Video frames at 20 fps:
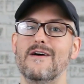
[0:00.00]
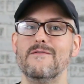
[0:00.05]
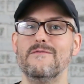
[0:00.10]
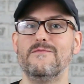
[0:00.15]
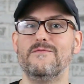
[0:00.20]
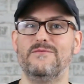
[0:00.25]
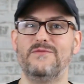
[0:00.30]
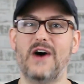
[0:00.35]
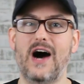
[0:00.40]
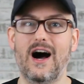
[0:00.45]

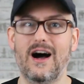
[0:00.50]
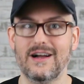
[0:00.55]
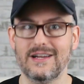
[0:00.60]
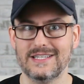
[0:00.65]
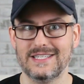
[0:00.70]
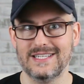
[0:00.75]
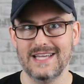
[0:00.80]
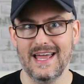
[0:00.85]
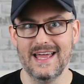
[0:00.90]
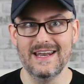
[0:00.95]

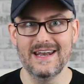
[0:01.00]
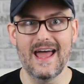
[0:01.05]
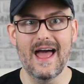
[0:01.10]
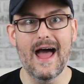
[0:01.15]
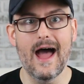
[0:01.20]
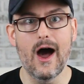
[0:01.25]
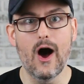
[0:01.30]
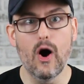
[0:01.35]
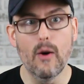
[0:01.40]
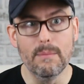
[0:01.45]
fox, and
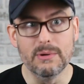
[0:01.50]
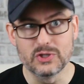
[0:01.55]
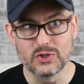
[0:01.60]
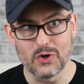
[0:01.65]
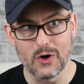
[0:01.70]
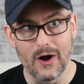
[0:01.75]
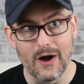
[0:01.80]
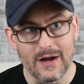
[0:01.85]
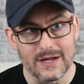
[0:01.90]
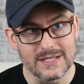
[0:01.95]

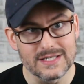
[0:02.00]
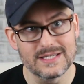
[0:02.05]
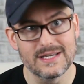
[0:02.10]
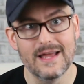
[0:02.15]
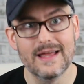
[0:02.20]
albatross.